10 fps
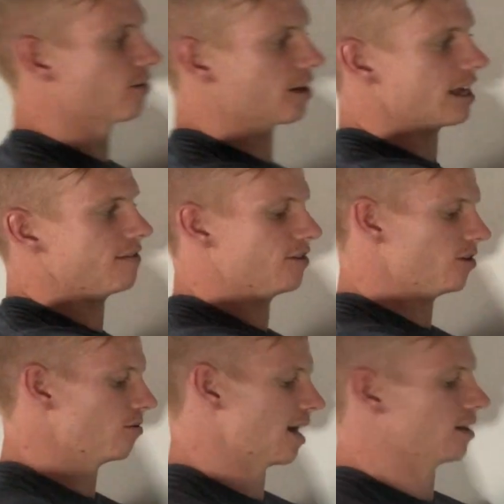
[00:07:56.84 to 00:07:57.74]
for giving
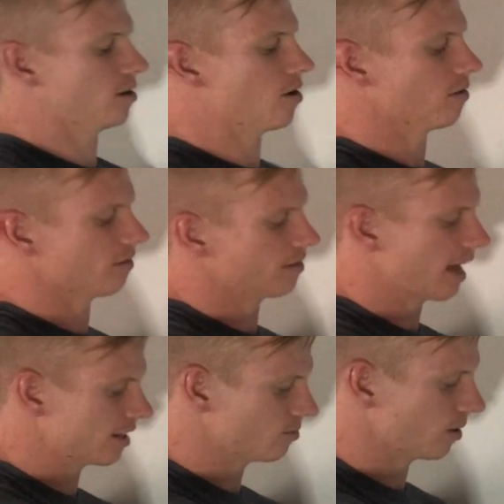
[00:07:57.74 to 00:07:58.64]
you that loan.
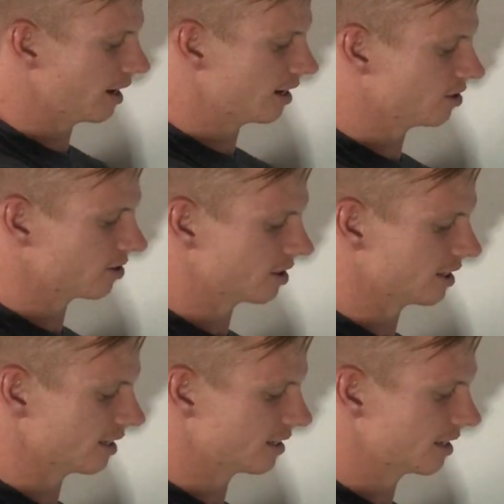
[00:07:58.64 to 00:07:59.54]
That's what interest
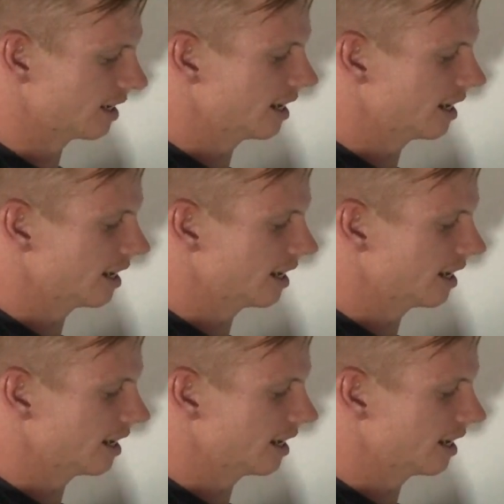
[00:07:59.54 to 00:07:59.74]
is.